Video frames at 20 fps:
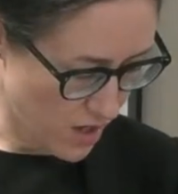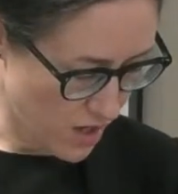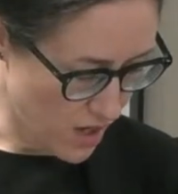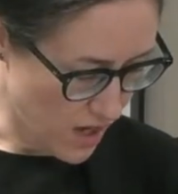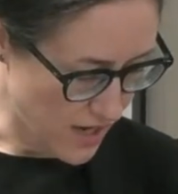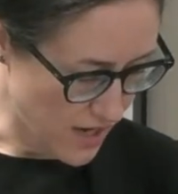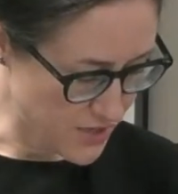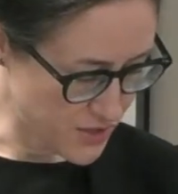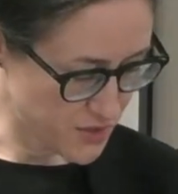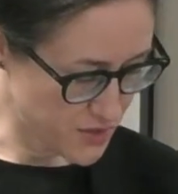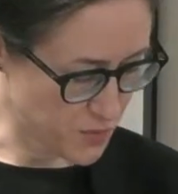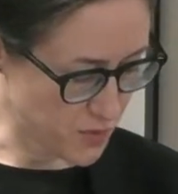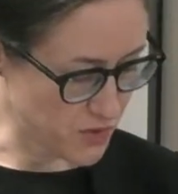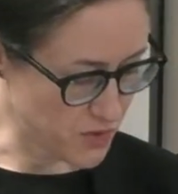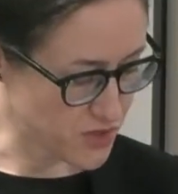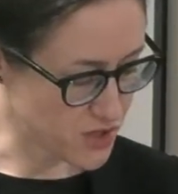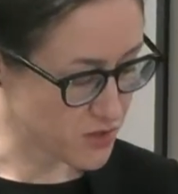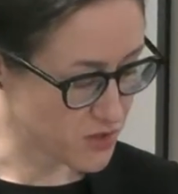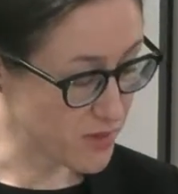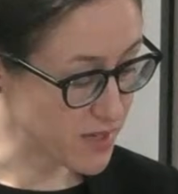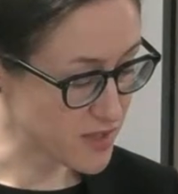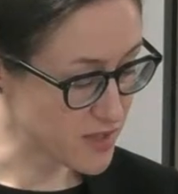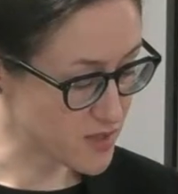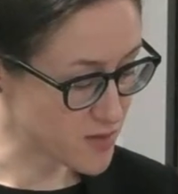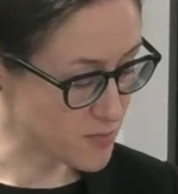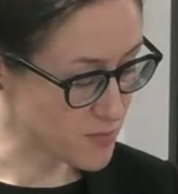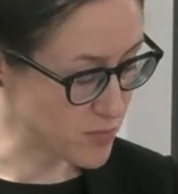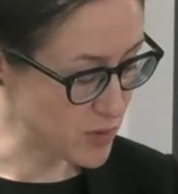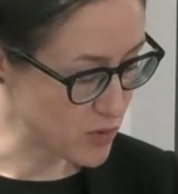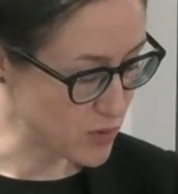I just want to
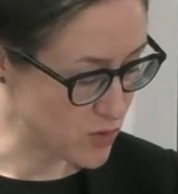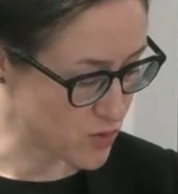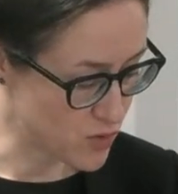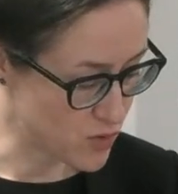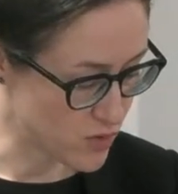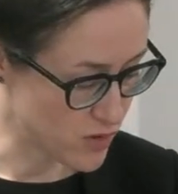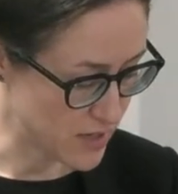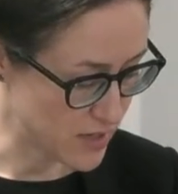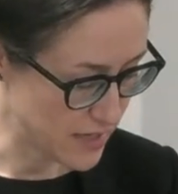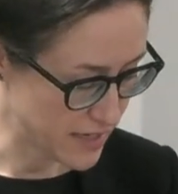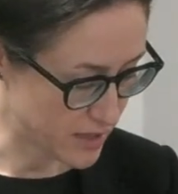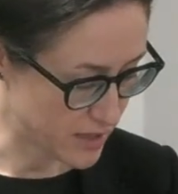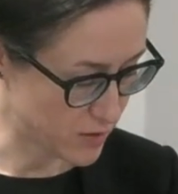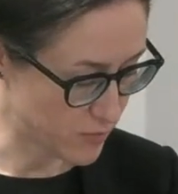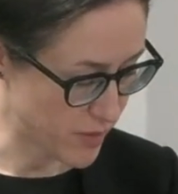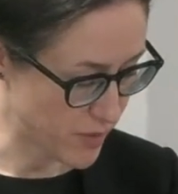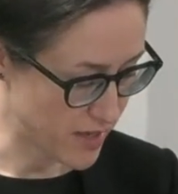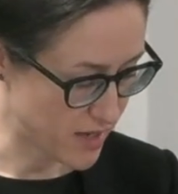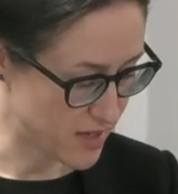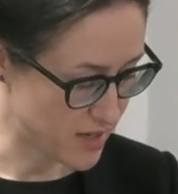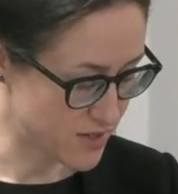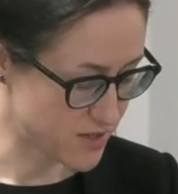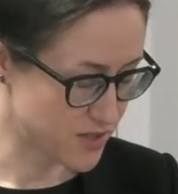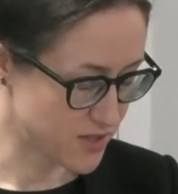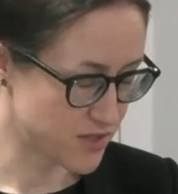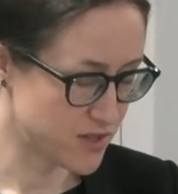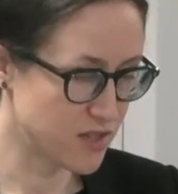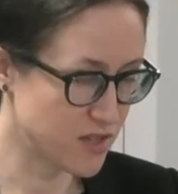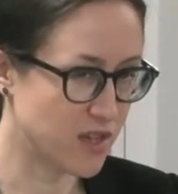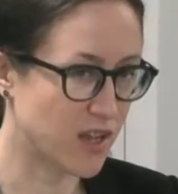explore a little
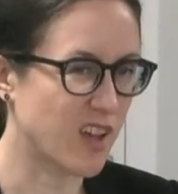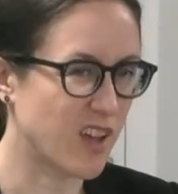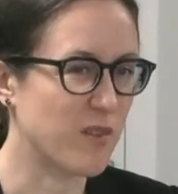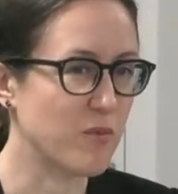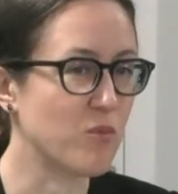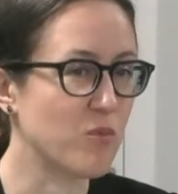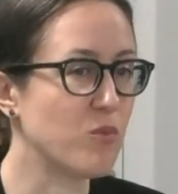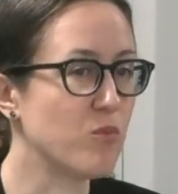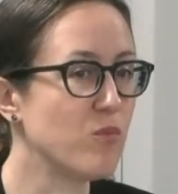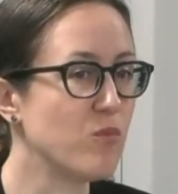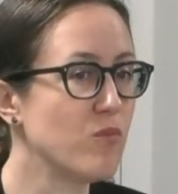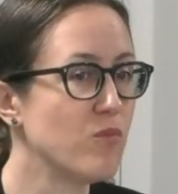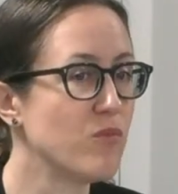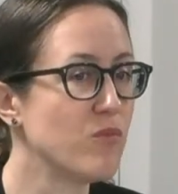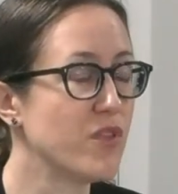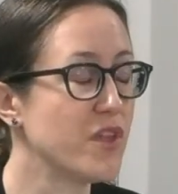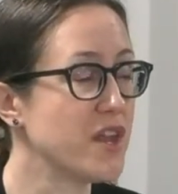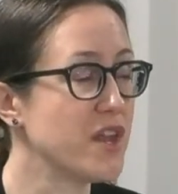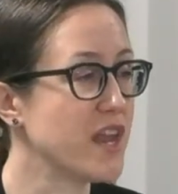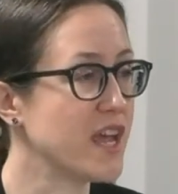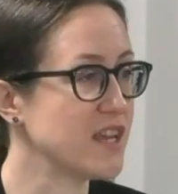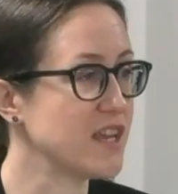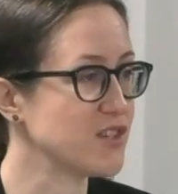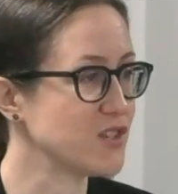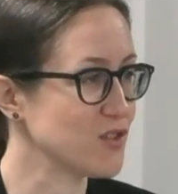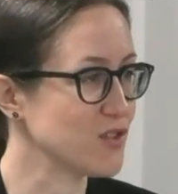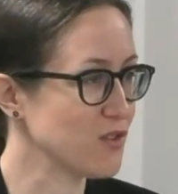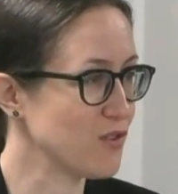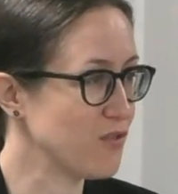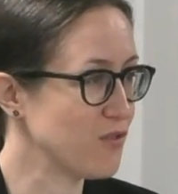bit the
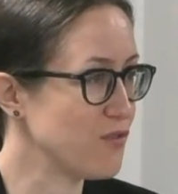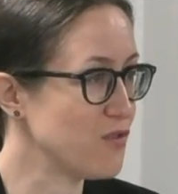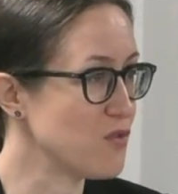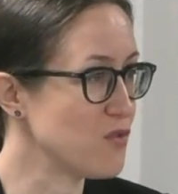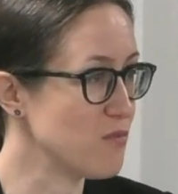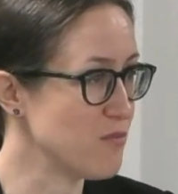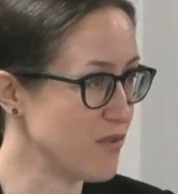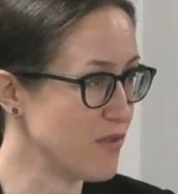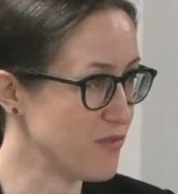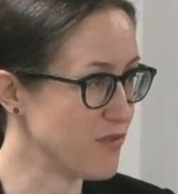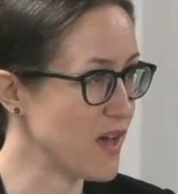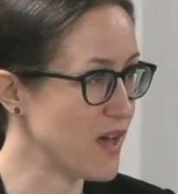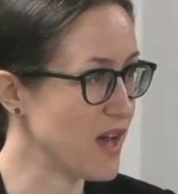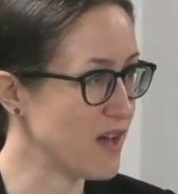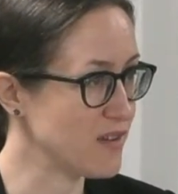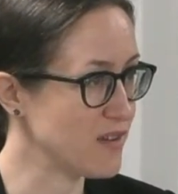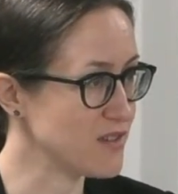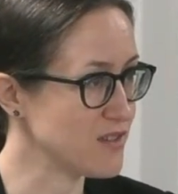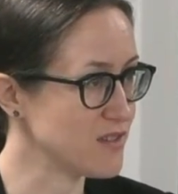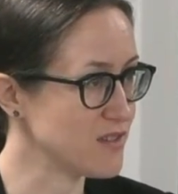nature, the form of that